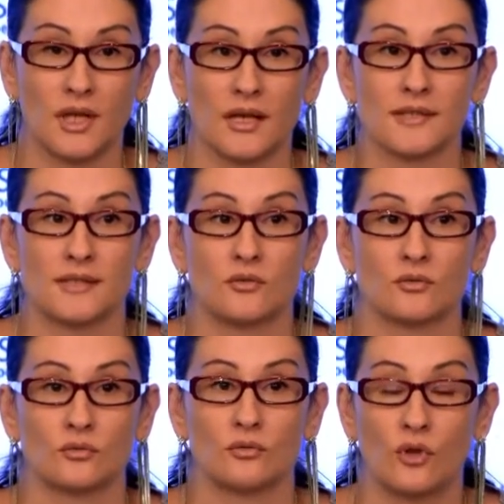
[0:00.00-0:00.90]
us
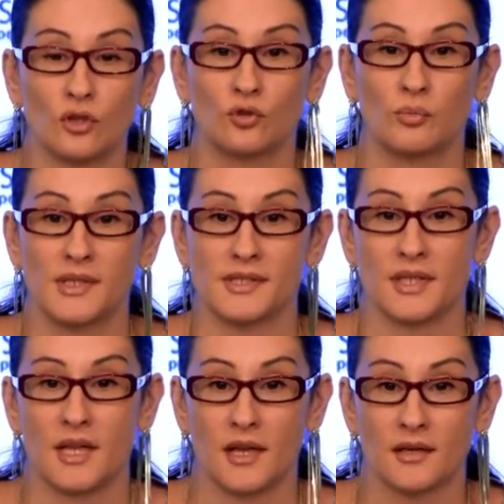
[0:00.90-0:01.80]
to not to be
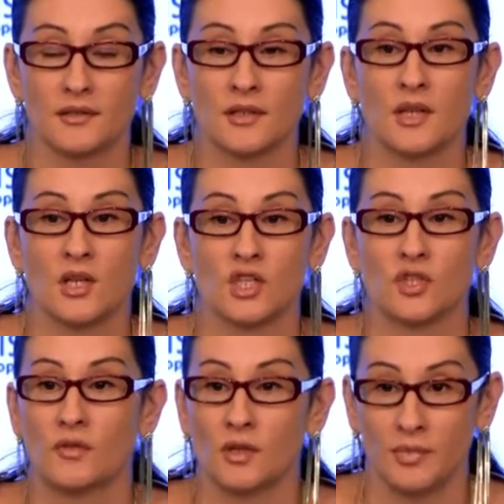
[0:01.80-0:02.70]
scared.
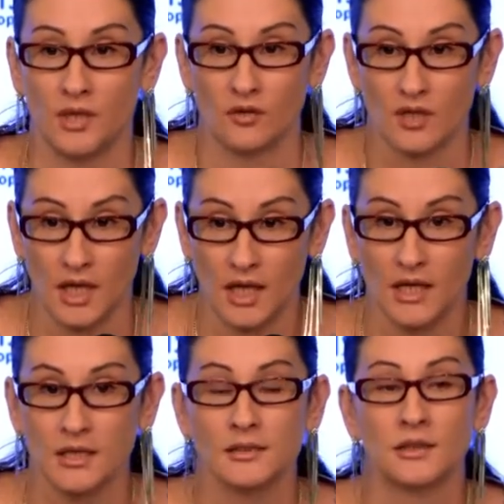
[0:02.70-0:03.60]
She will be
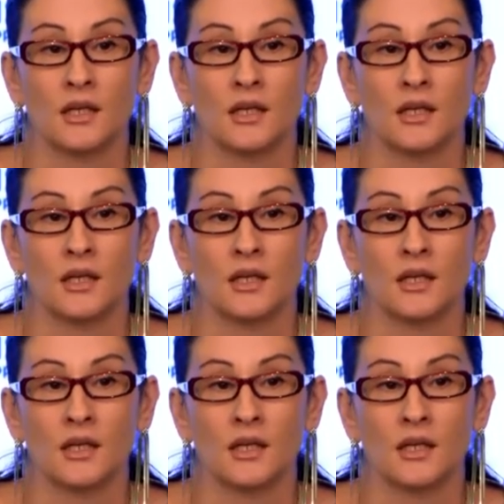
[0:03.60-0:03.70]
okay.